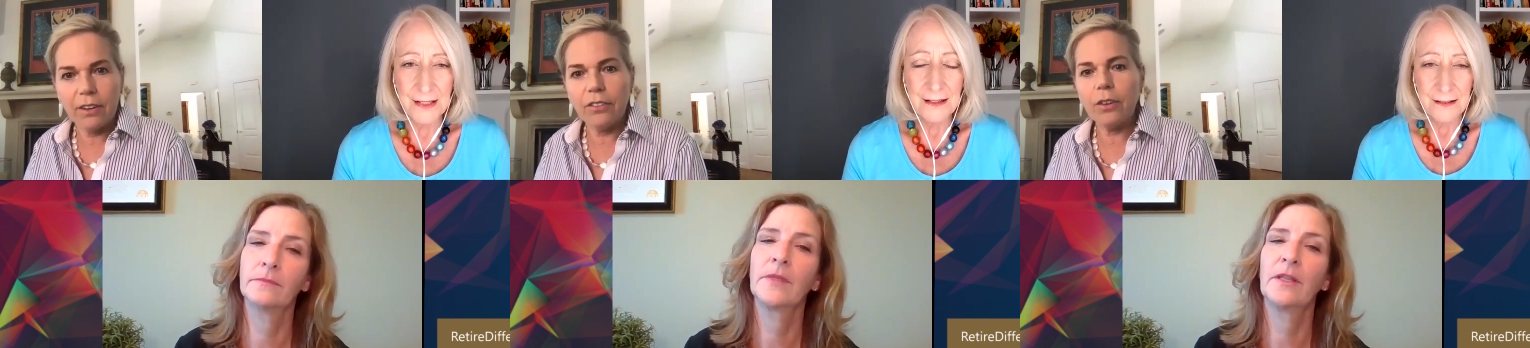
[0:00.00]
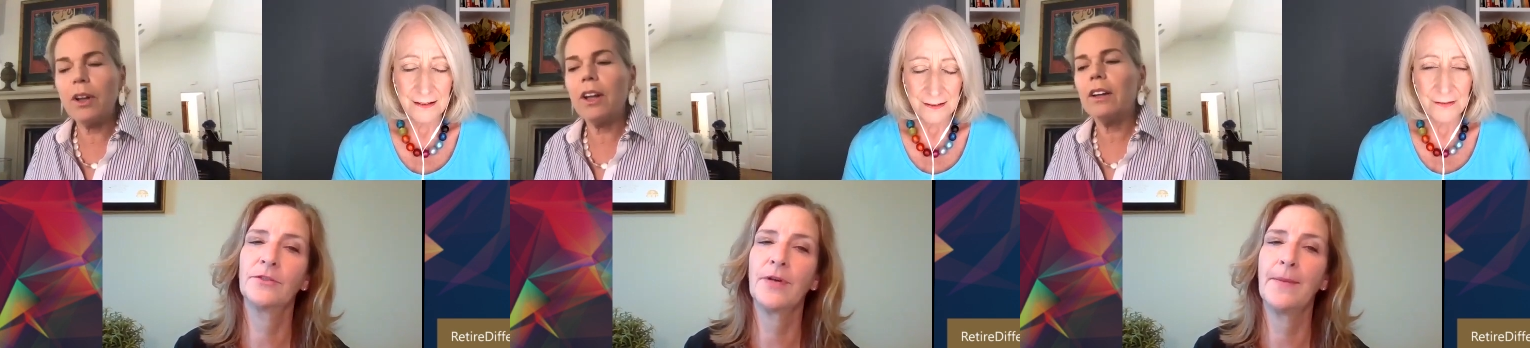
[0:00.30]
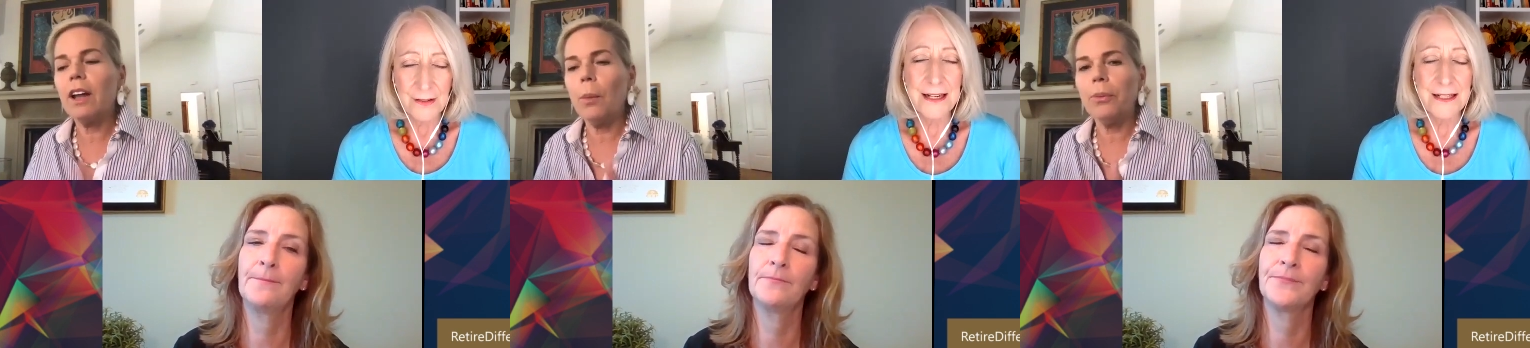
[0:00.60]
Speaker 1: So it
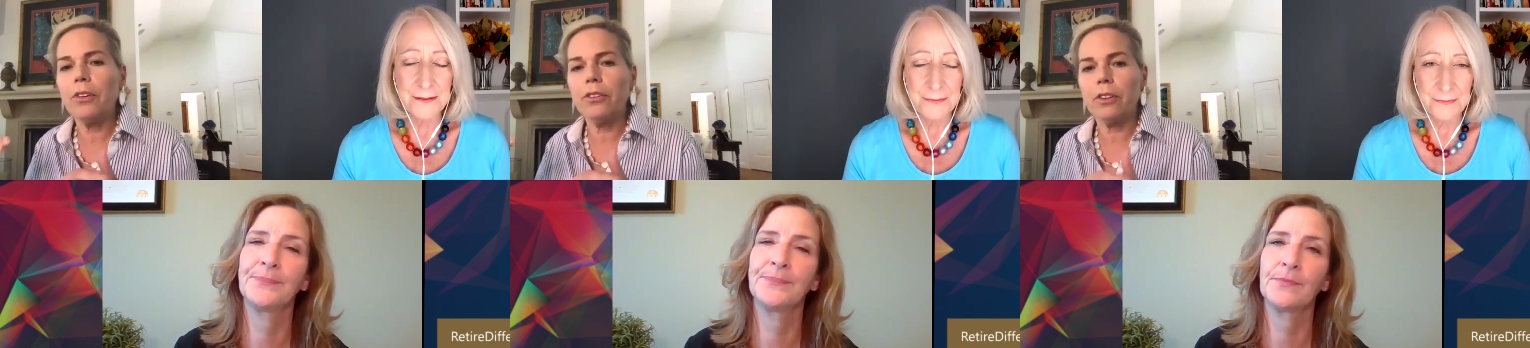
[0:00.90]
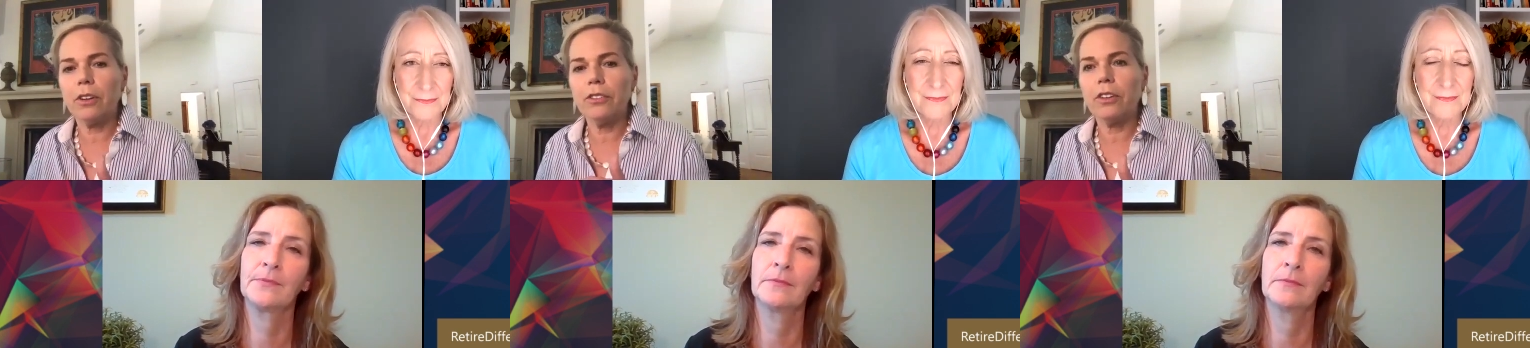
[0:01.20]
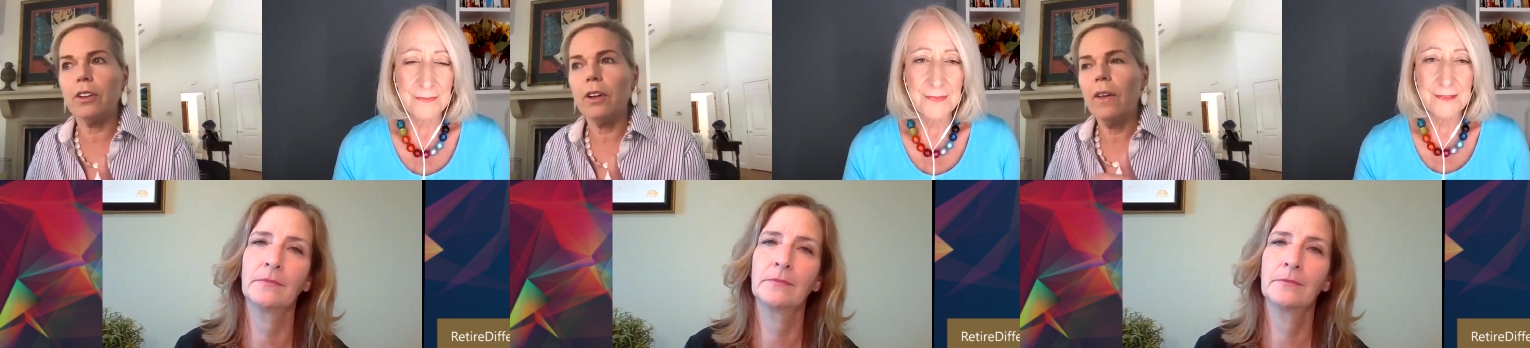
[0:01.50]
helps you start
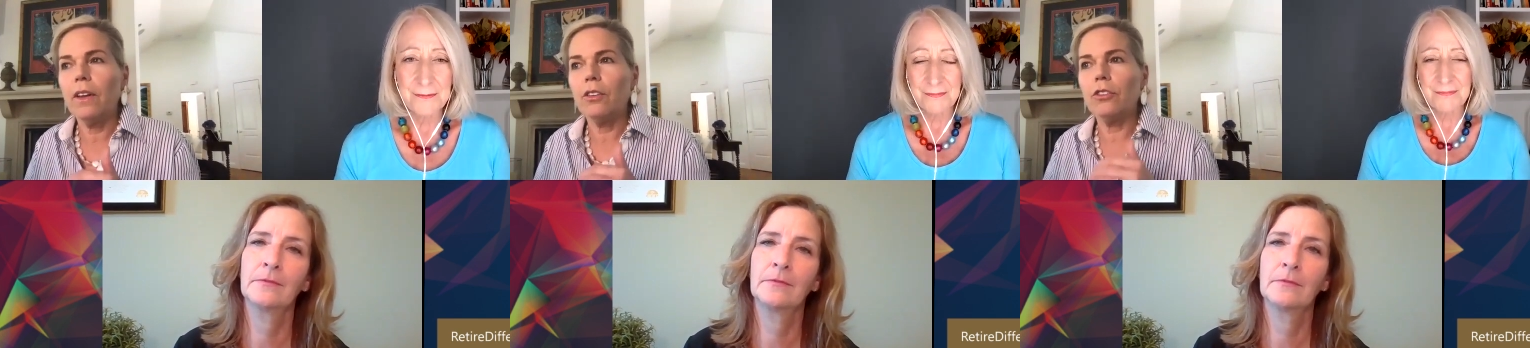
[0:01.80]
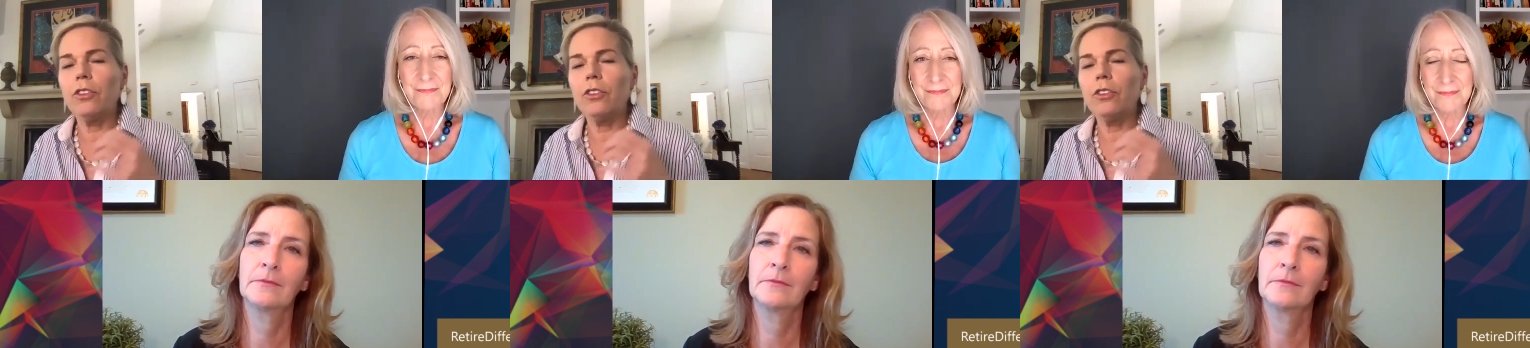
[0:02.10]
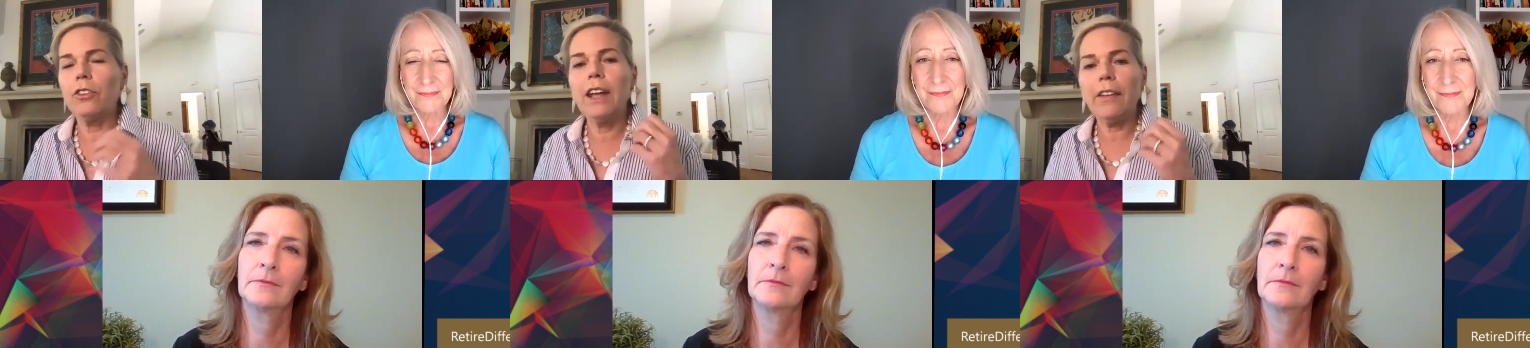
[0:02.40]
to
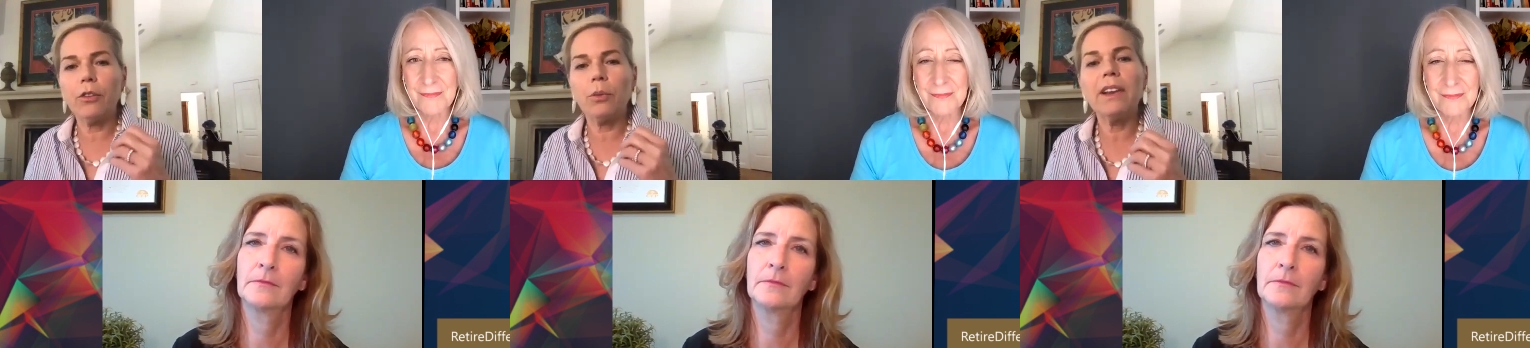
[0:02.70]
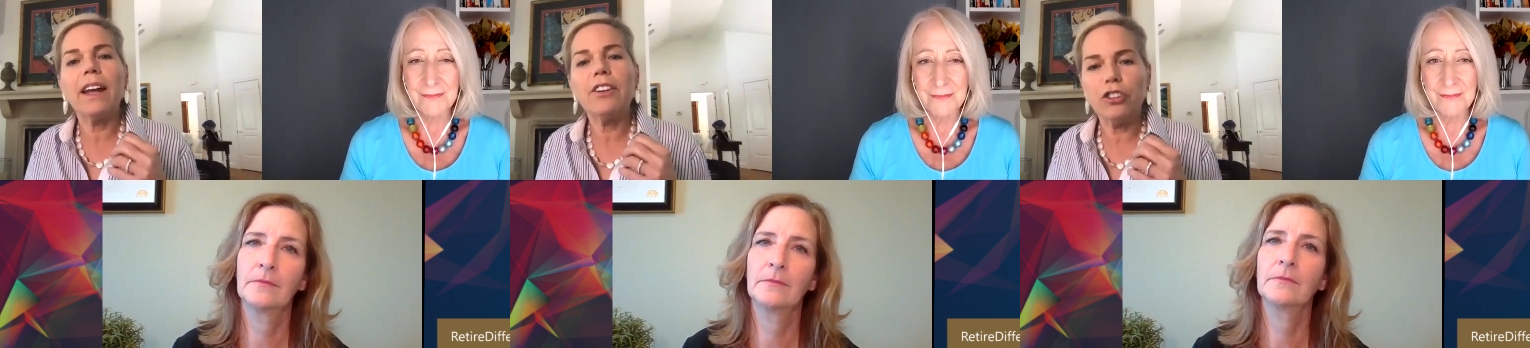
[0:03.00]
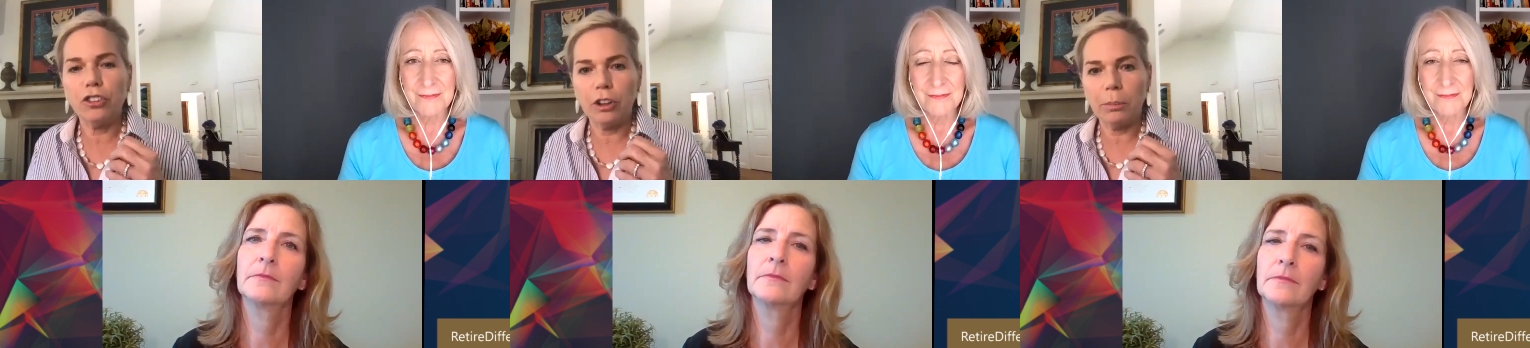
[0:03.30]
get the
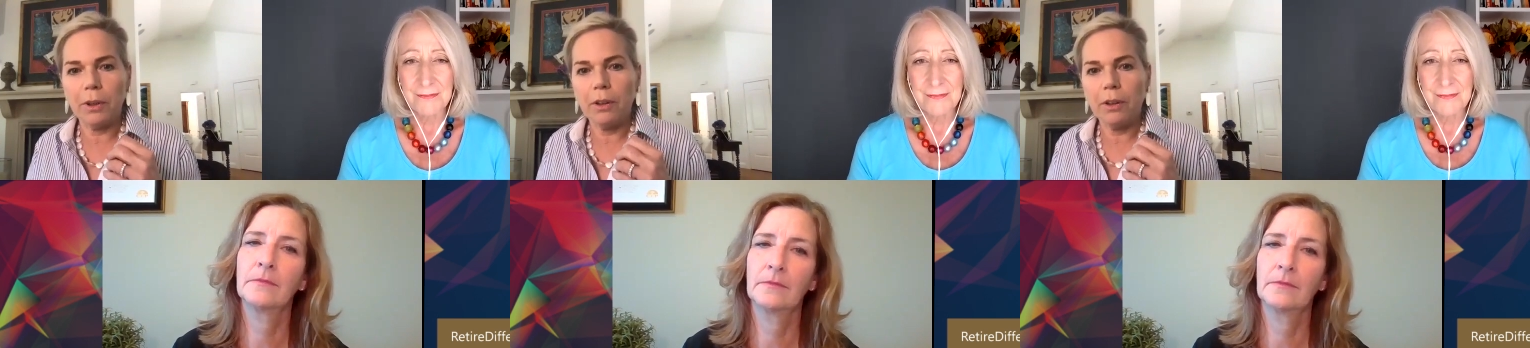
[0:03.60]
relationship